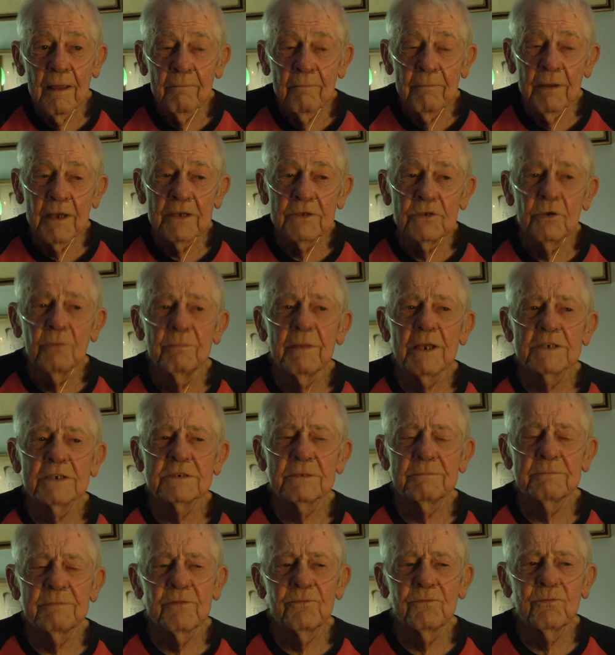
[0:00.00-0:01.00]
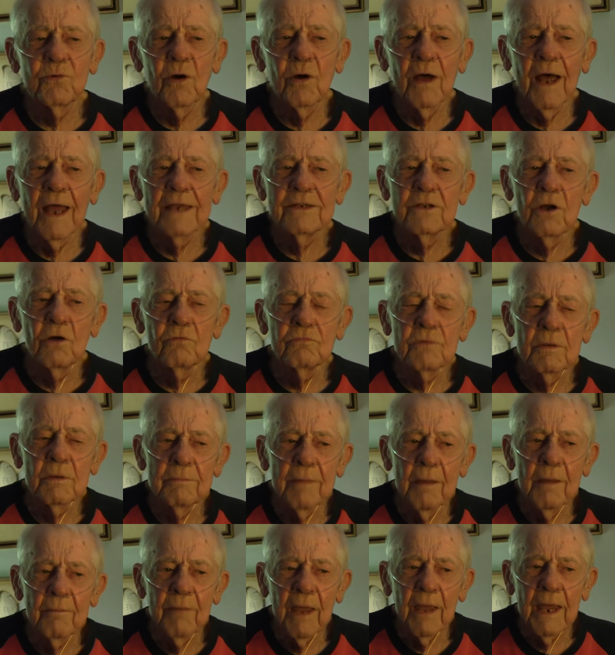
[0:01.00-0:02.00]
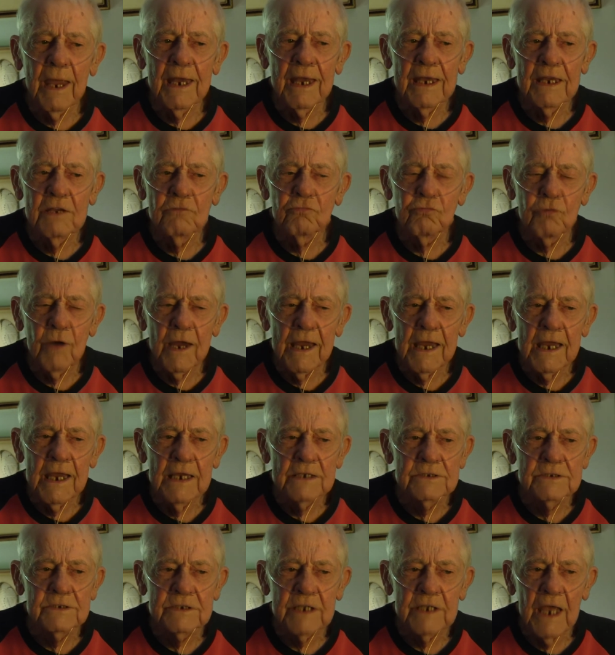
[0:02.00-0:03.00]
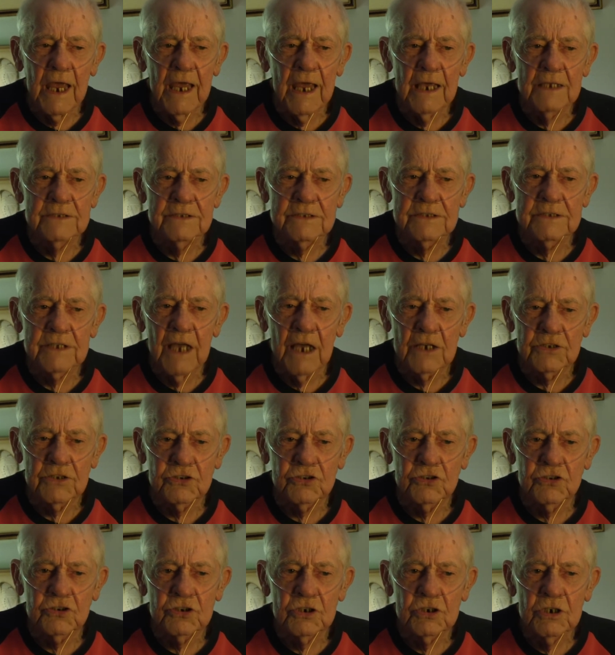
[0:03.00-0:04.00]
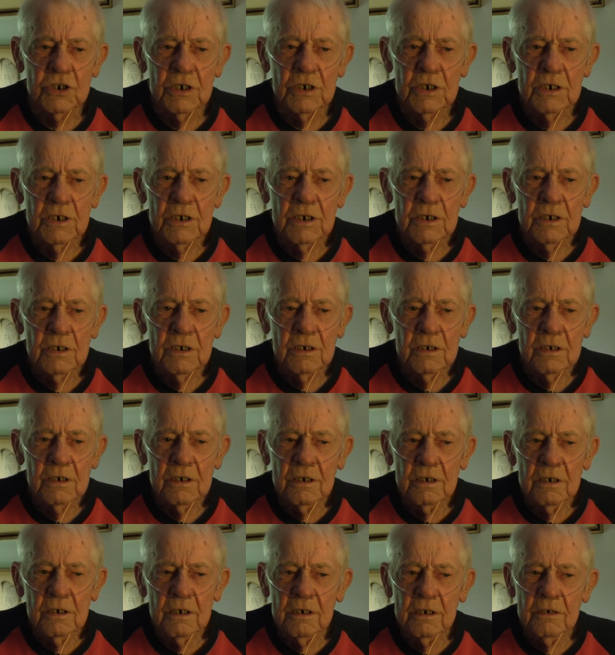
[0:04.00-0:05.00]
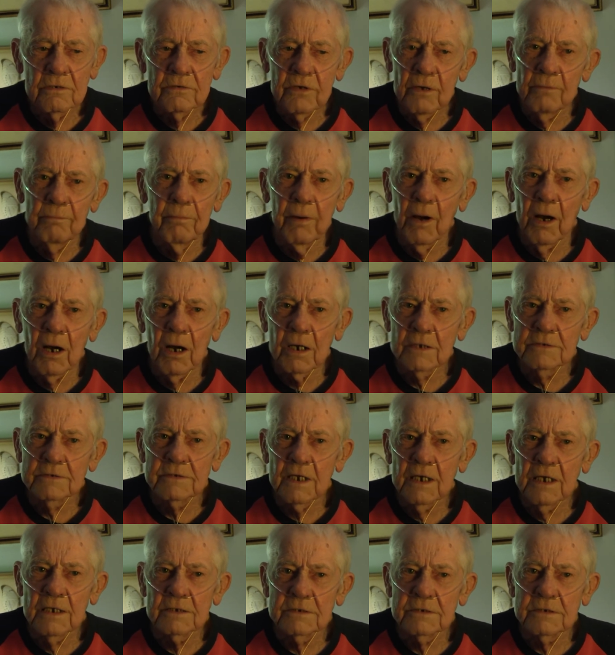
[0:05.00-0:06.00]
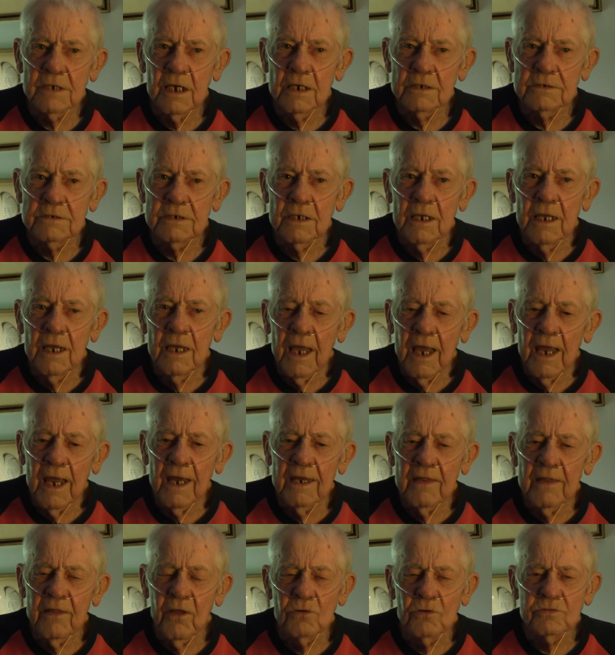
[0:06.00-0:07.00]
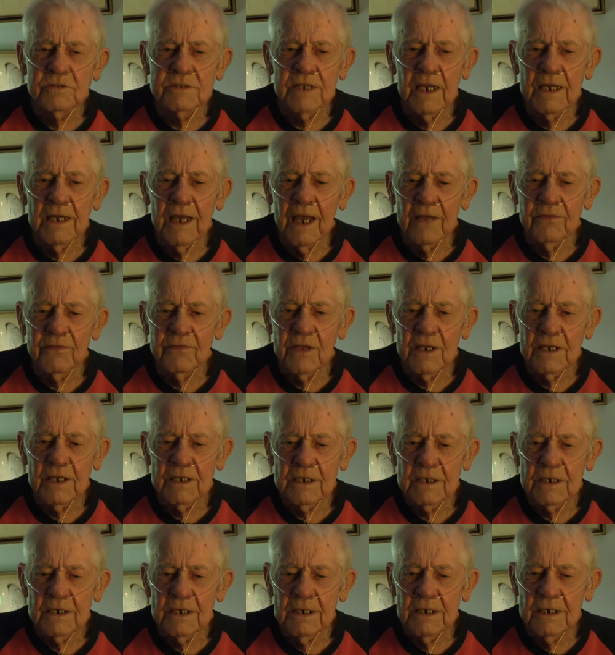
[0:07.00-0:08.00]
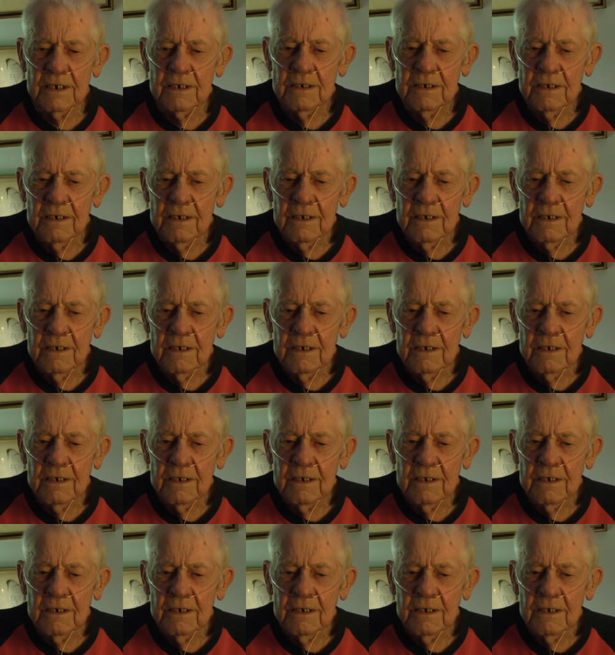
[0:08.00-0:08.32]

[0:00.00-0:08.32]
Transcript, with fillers: but you mentioned before, I don't remember any raids as such, or bars as such. And in those days, I think uh,